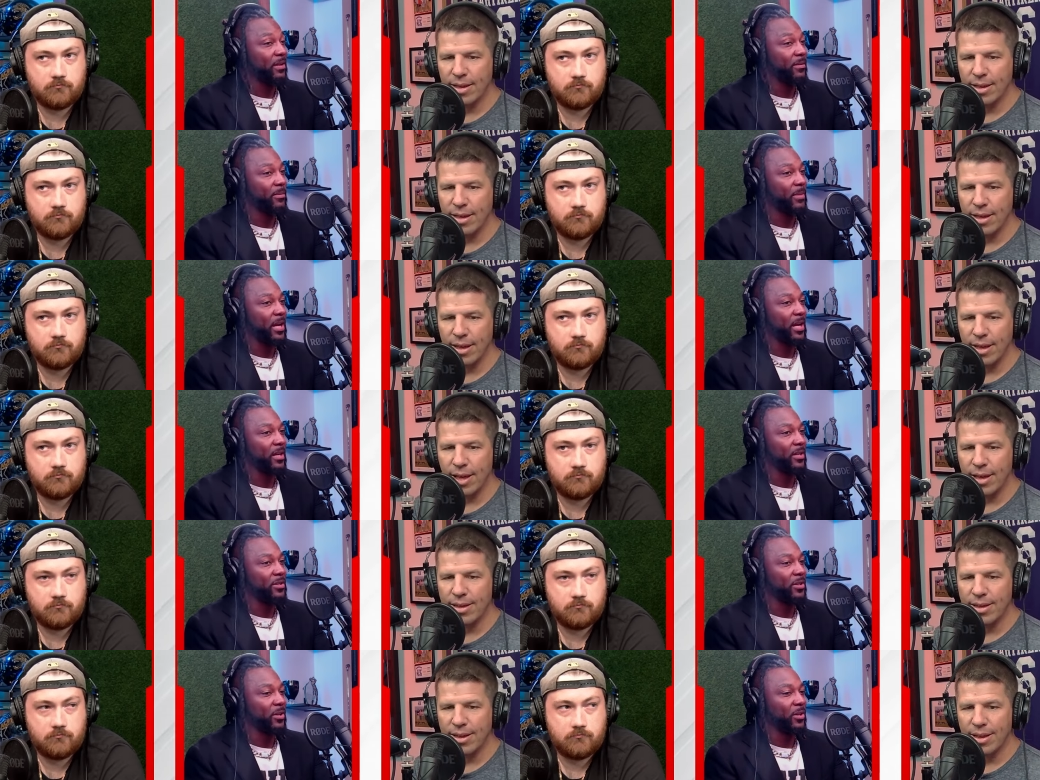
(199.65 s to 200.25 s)
Speaker 1: My
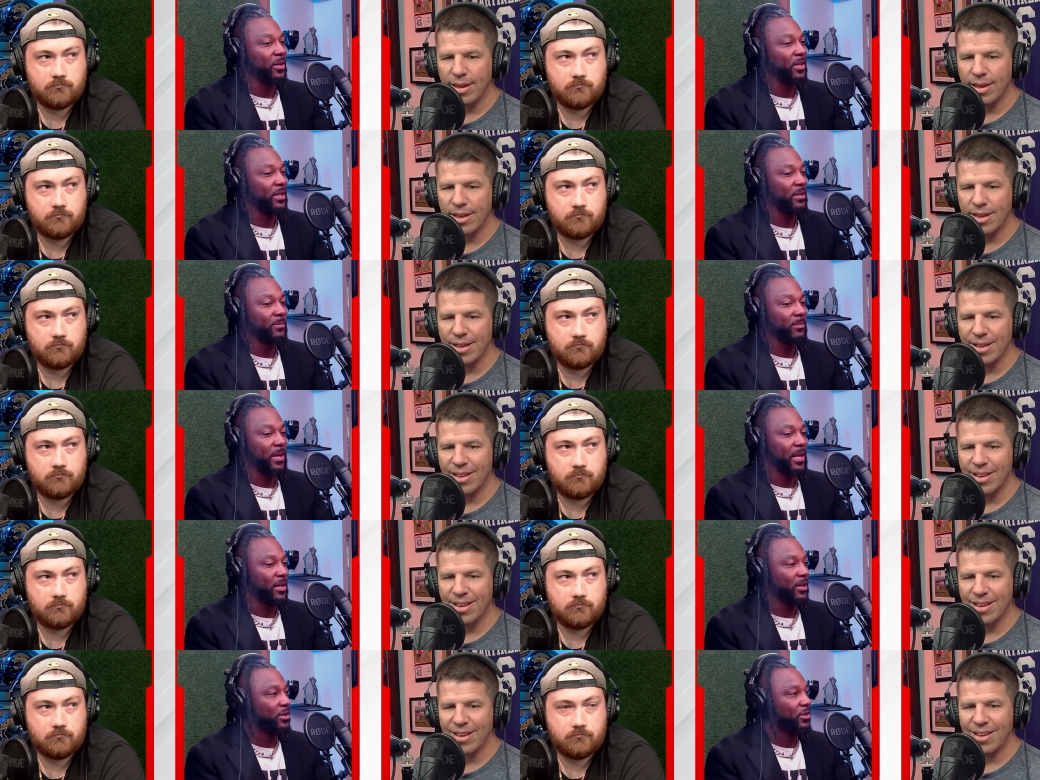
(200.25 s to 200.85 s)
attorney,
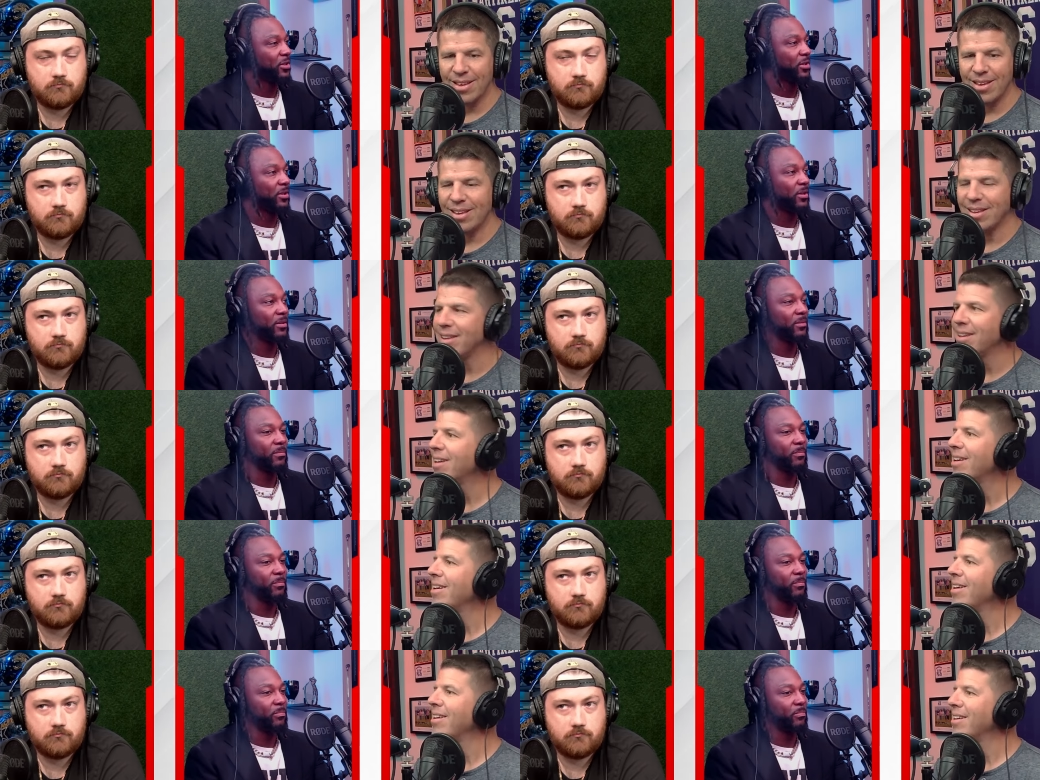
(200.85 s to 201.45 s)
manager,
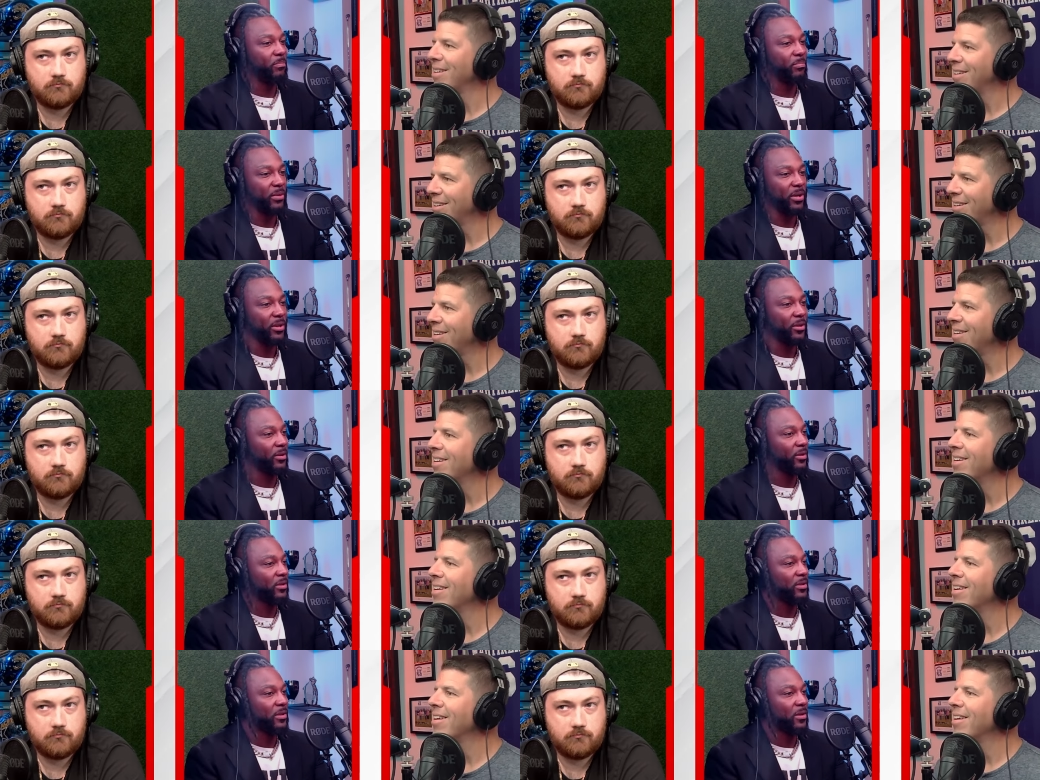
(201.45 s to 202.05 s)

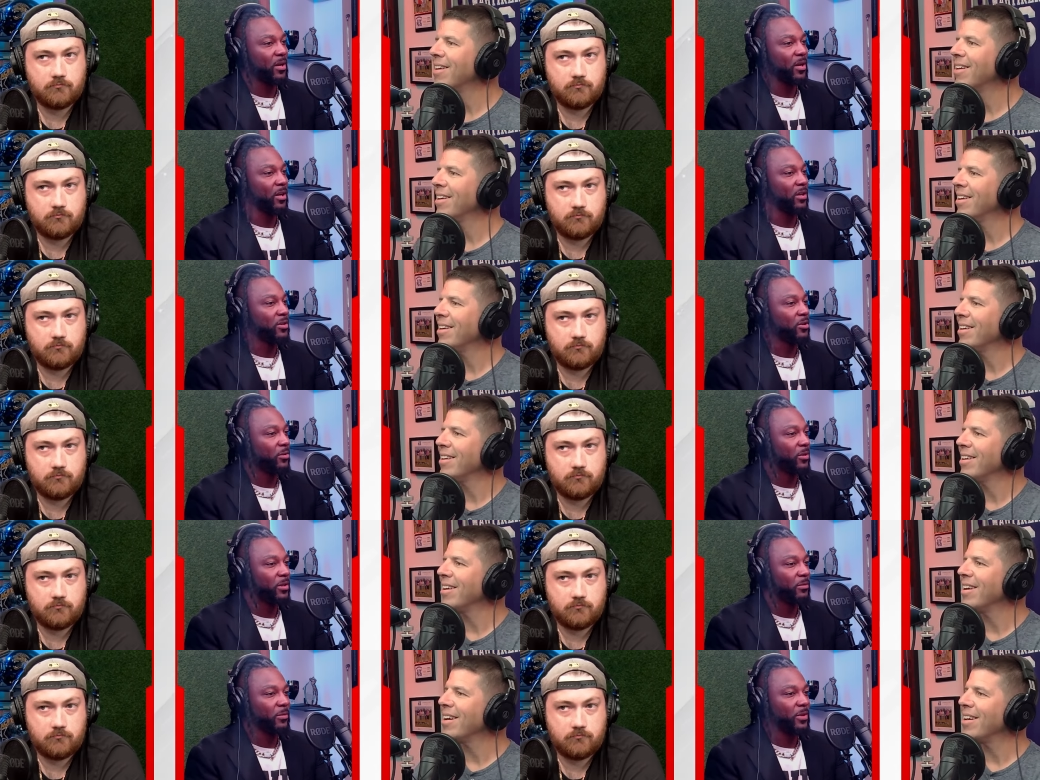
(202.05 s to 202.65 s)
brother uh,
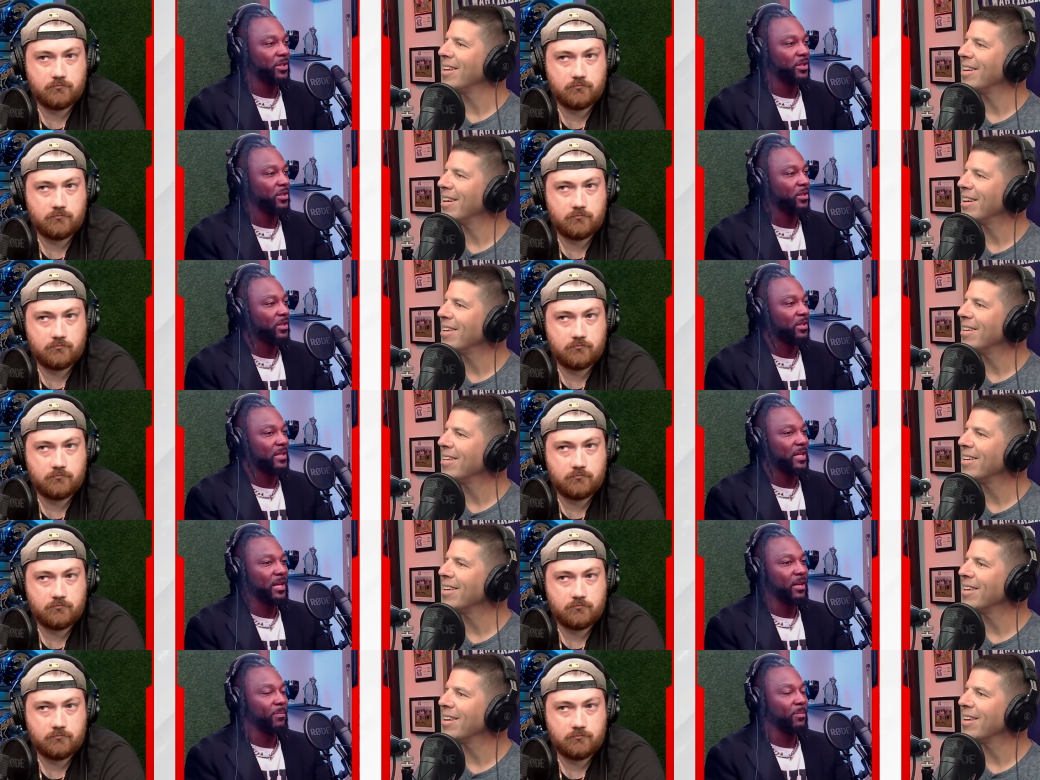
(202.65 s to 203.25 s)
Tony Risha
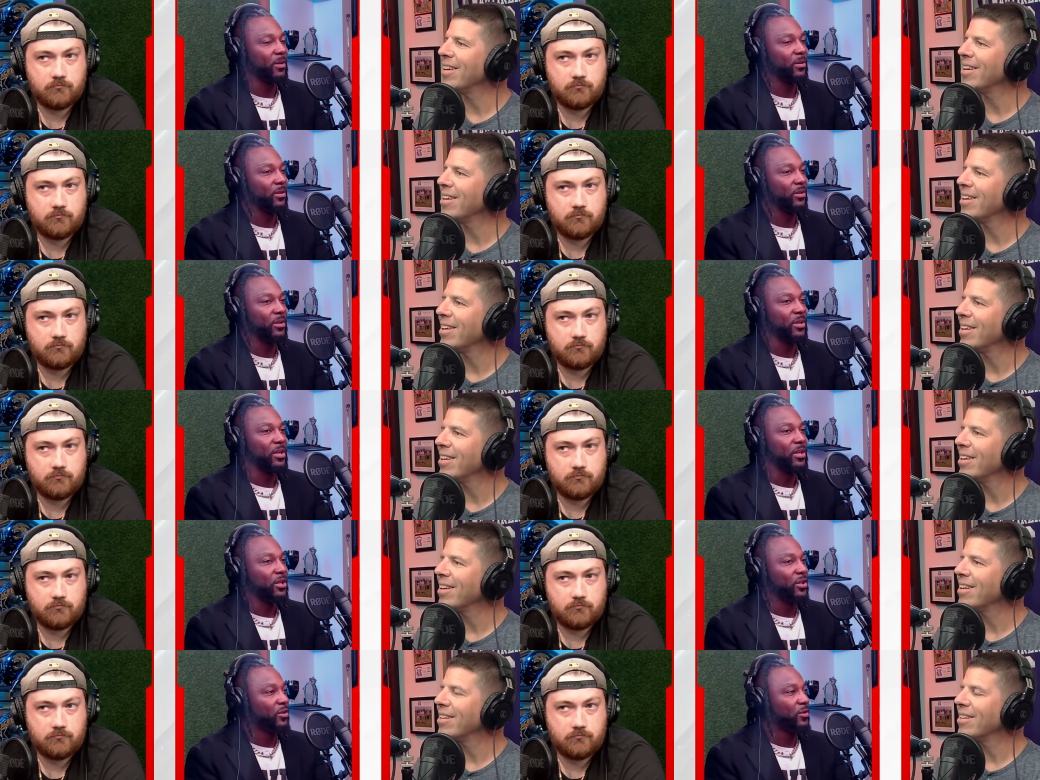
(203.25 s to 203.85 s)
set up a
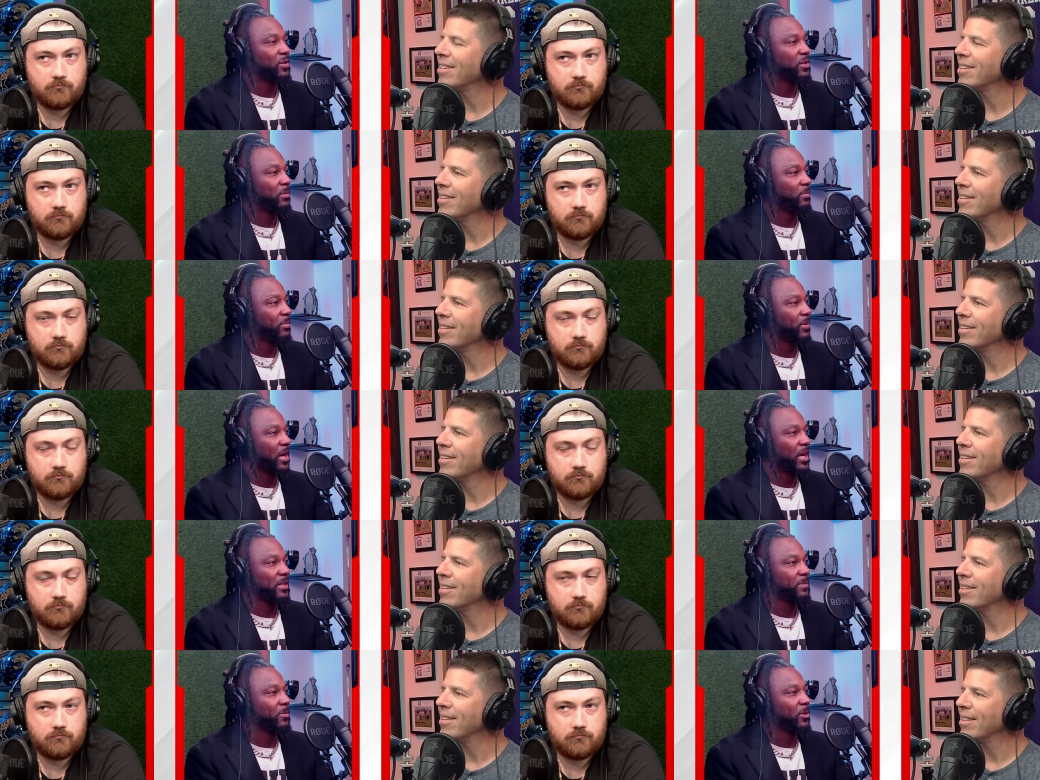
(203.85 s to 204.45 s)
huge
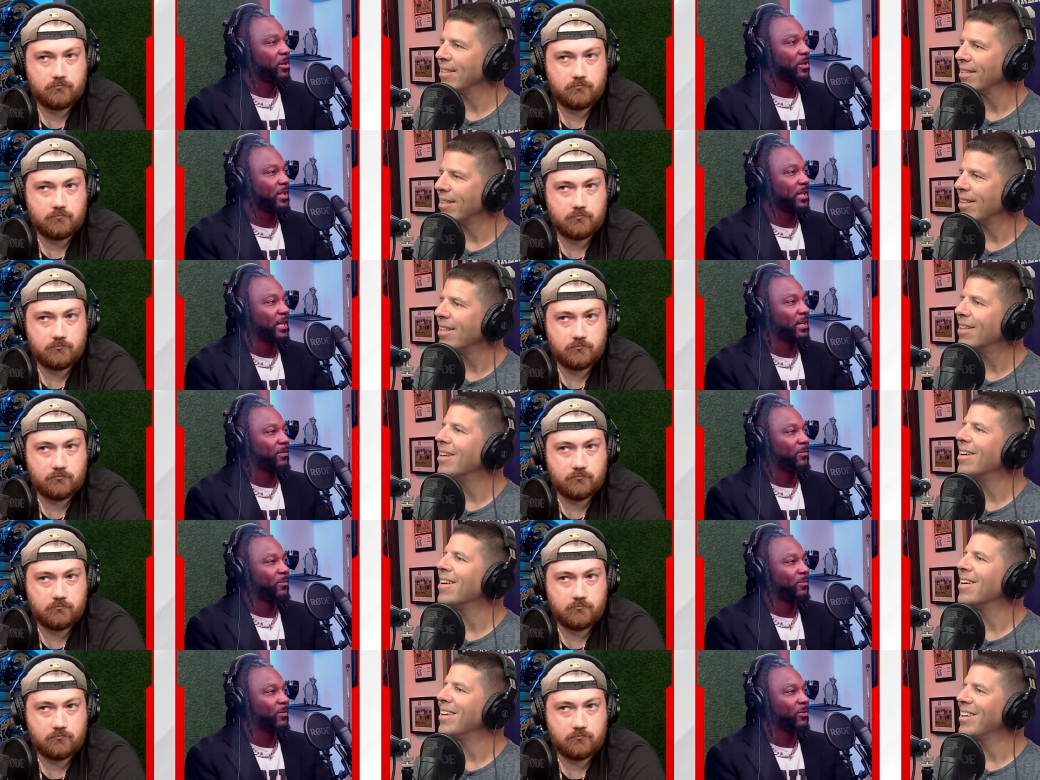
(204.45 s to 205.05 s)
surprise party at
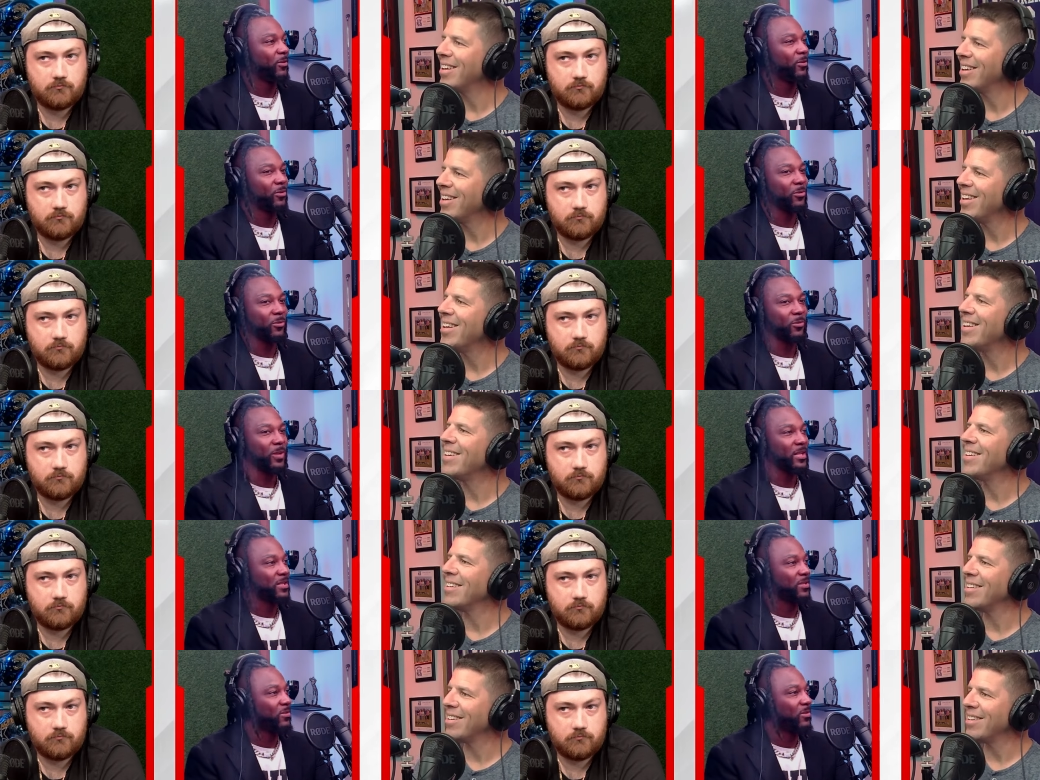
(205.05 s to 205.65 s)
a local
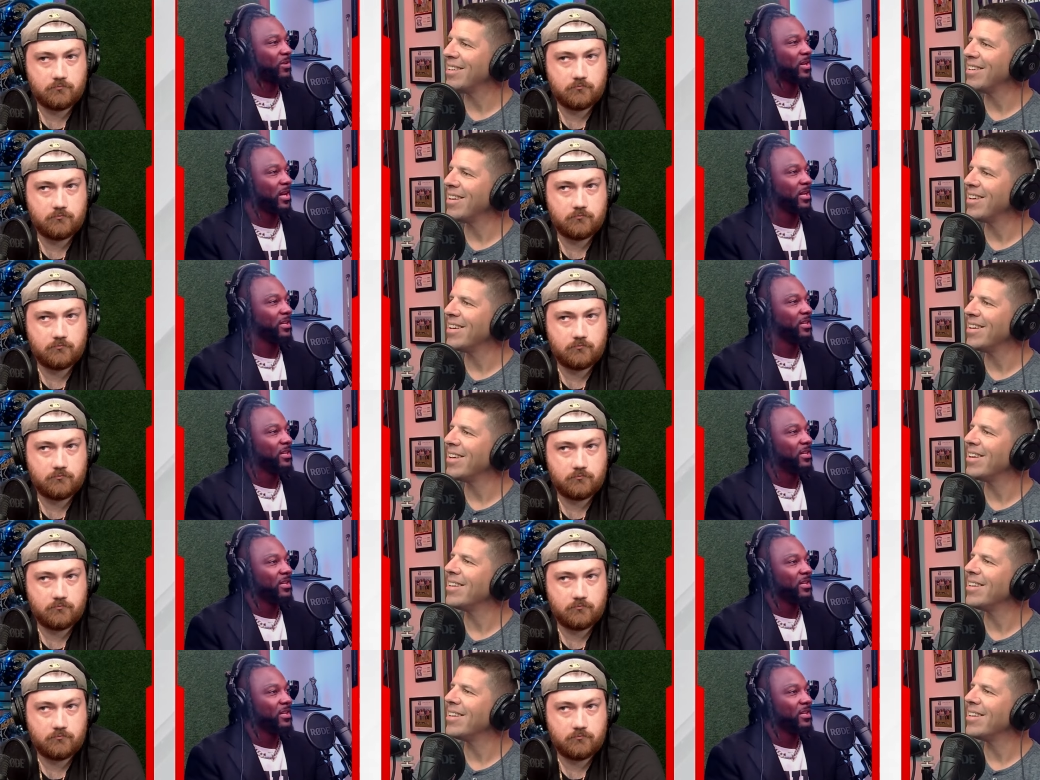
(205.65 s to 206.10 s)
restaurant,